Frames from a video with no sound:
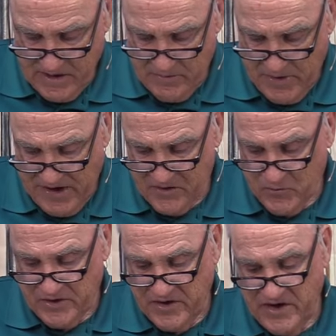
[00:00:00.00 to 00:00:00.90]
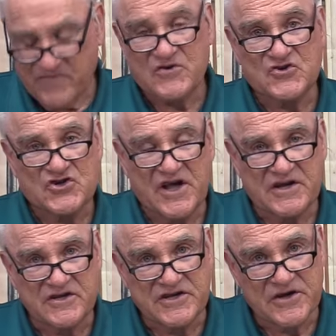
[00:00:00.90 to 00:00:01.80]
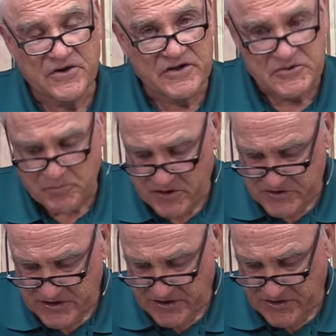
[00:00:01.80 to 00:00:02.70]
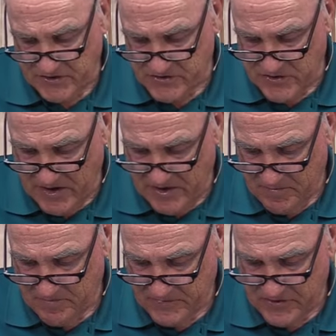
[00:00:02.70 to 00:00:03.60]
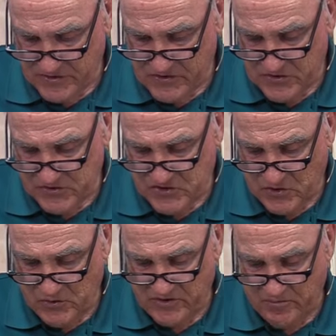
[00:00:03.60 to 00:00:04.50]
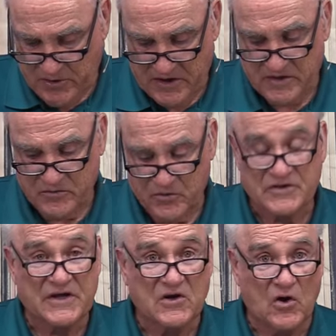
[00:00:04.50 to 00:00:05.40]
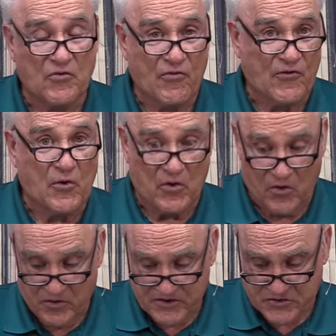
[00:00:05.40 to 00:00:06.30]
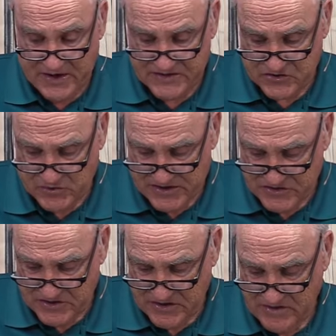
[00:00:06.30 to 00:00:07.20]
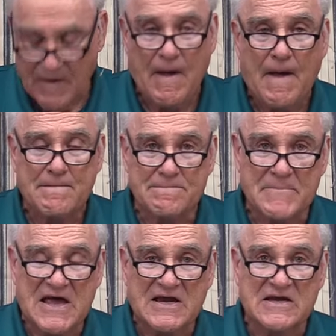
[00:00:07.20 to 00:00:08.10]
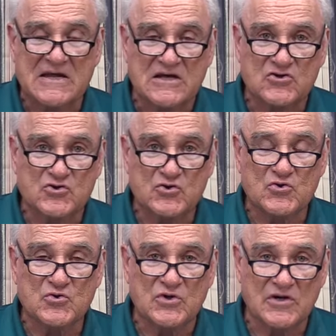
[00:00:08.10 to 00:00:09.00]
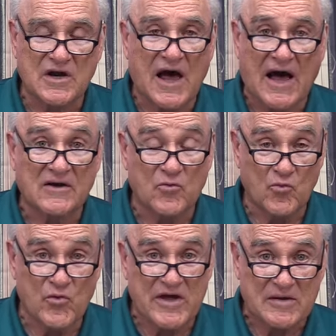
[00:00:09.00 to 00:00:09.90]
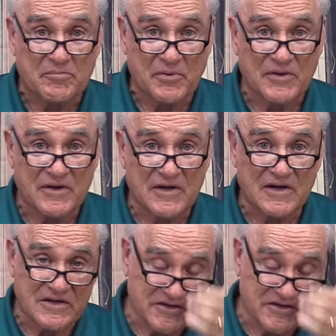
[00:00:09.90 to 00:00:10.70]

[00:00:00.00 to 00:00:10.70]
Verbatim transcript: a man would never shed a tear in this particular tribe. To do so would have been what they called tholo or transgression. Men do not weep in